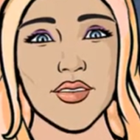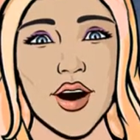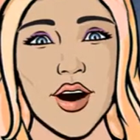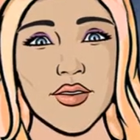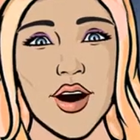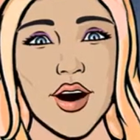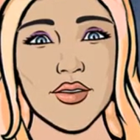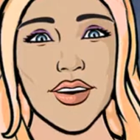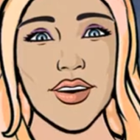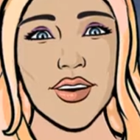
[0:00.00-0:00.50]

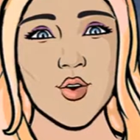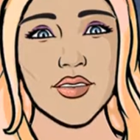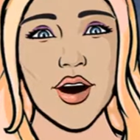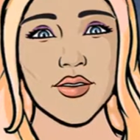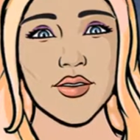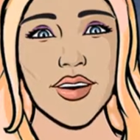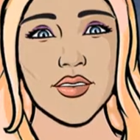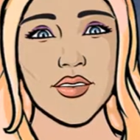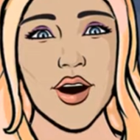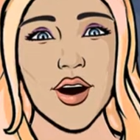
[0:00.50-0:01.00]
The
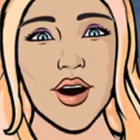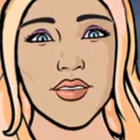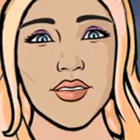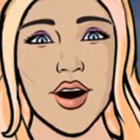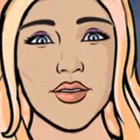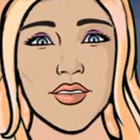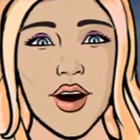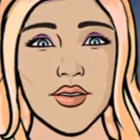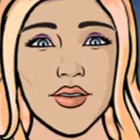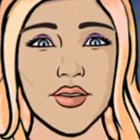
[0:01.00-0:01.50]
values and
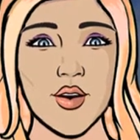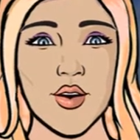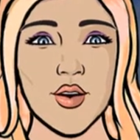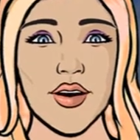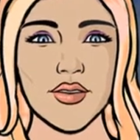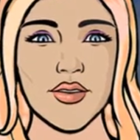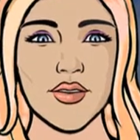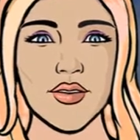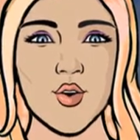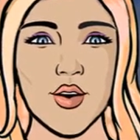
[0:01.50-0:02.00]
designs of the
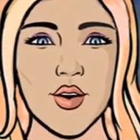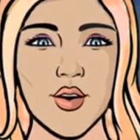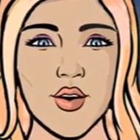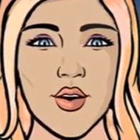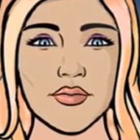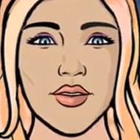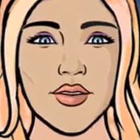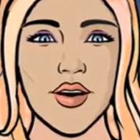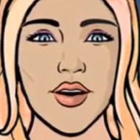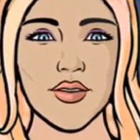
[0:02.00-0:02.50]
Federation were
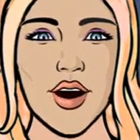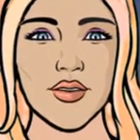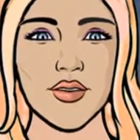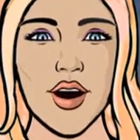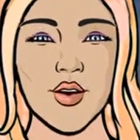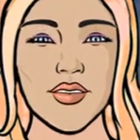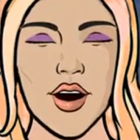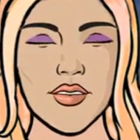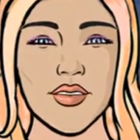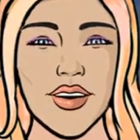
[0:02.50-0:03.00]
updated
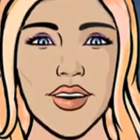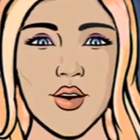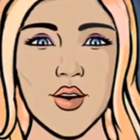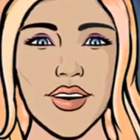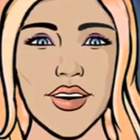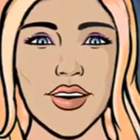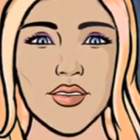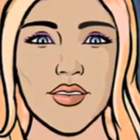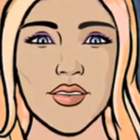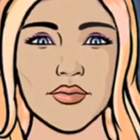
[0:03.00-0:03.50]
for the
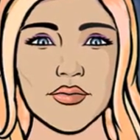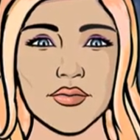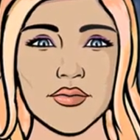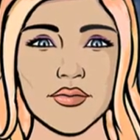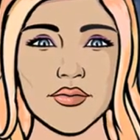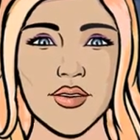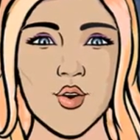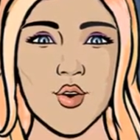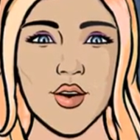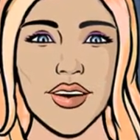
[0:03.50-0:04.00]
series,
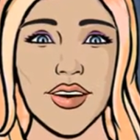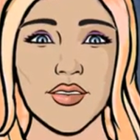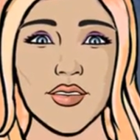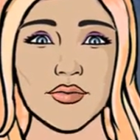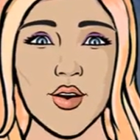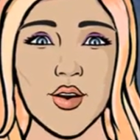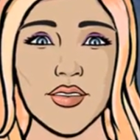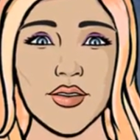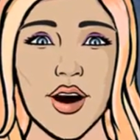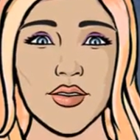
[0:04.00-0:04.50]
but were
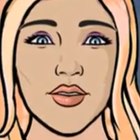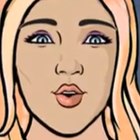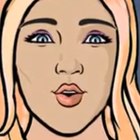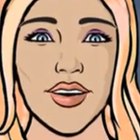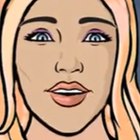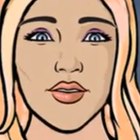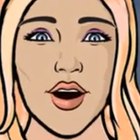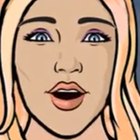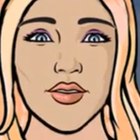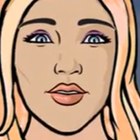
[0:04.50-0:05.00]
expected
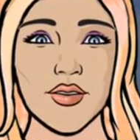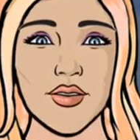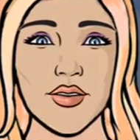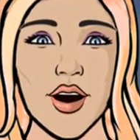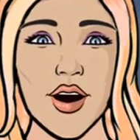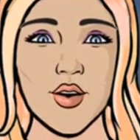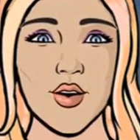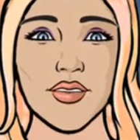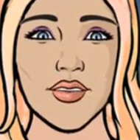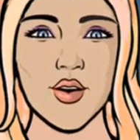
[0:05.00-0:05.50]
to evolve
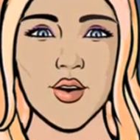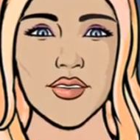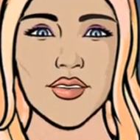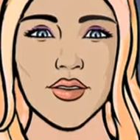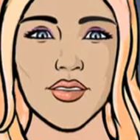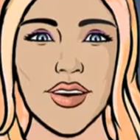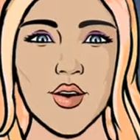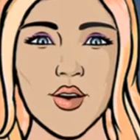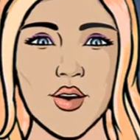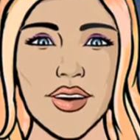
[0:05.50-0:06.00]
towards
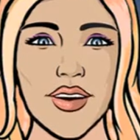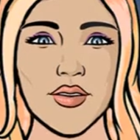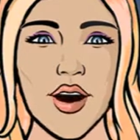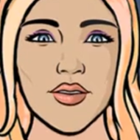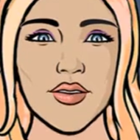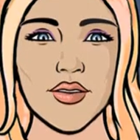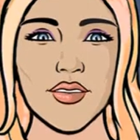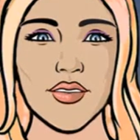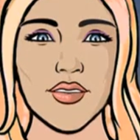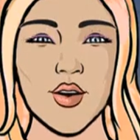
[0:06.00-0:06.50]
those of the
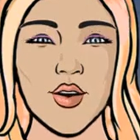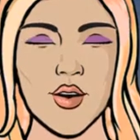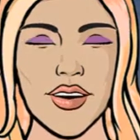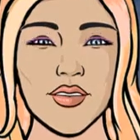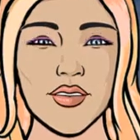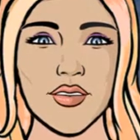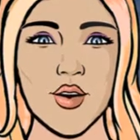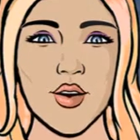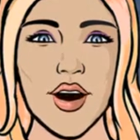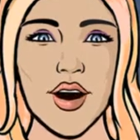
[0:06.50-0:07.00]
original
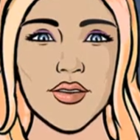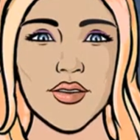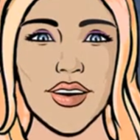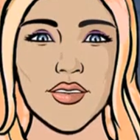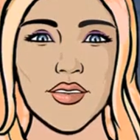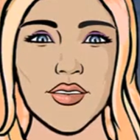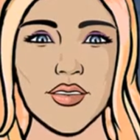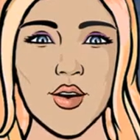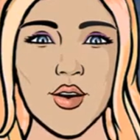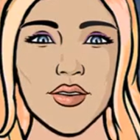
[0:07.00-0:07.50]
series throughout
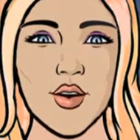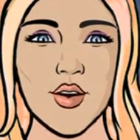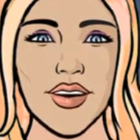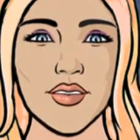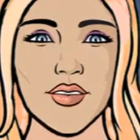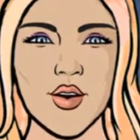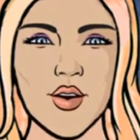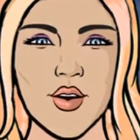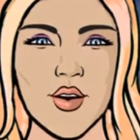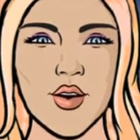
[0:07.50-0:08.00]

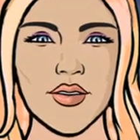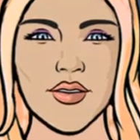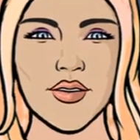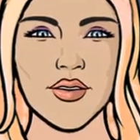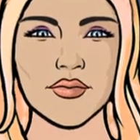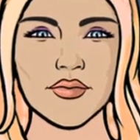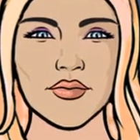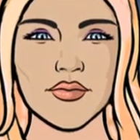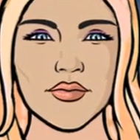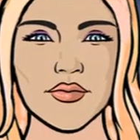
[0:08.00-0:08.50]
Discovery's
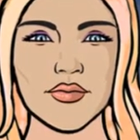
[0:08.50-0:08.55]
run.